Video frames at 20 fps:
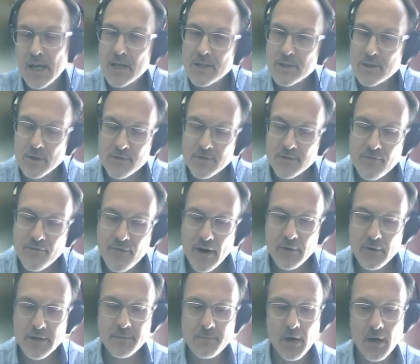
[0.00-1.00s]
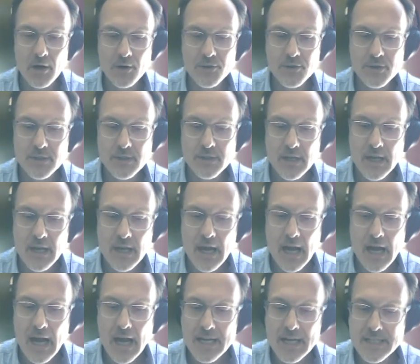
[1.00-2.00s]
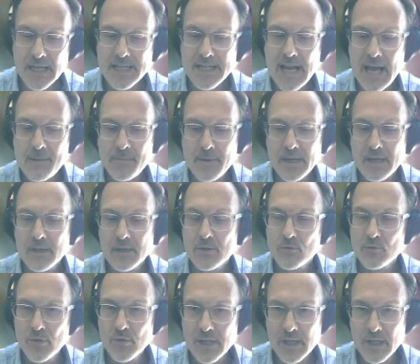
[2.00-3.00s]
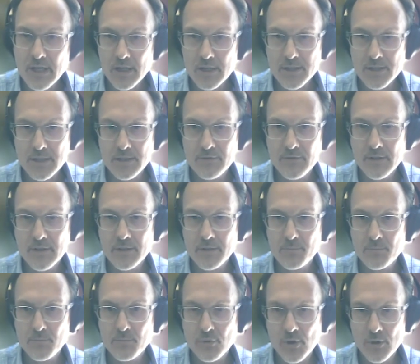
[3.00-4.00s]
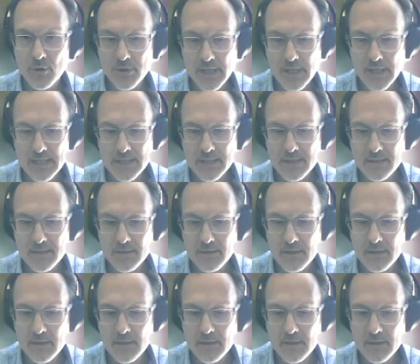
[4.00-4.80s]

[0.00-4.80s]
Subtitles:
So it's very much a dynamic, recursive process.